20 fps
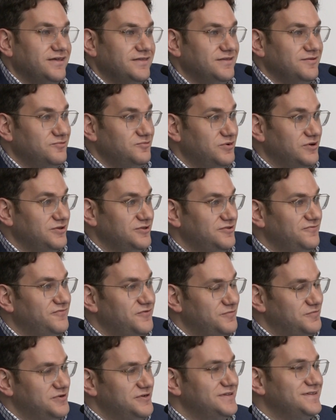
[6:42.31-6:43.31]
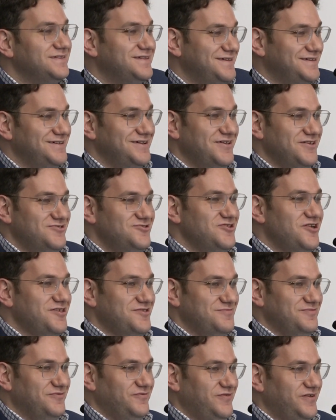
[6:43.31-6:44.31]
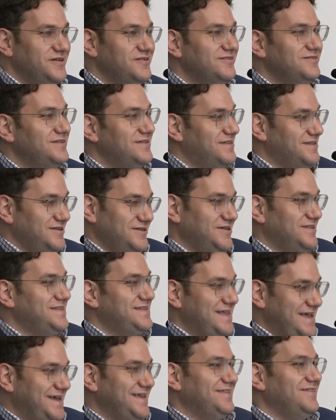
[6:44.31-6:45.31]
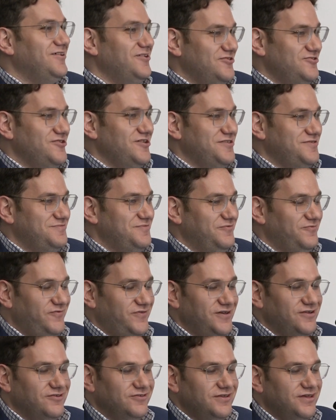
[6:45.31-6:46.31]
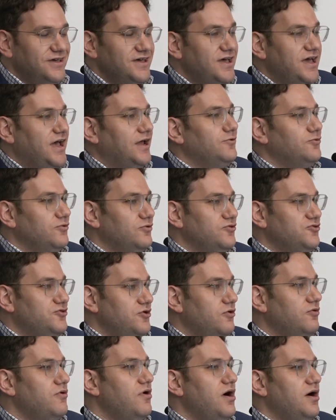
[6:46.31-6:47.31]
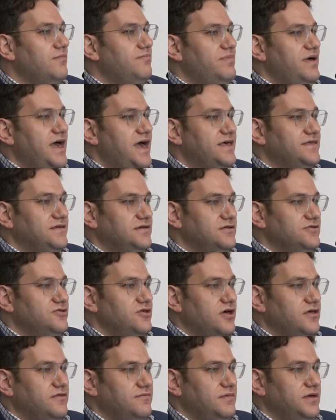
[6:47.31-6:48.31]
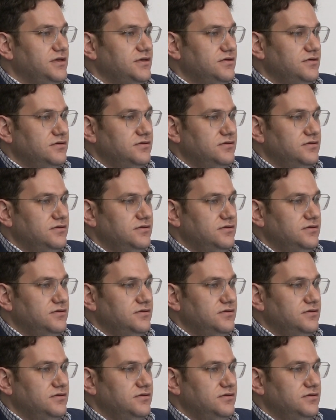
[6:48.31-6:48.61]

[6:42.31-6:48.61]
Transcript: I said, well, if you put it into the adjustment field, it's going to stay in the adjustment field, and it will show up as an adjustment.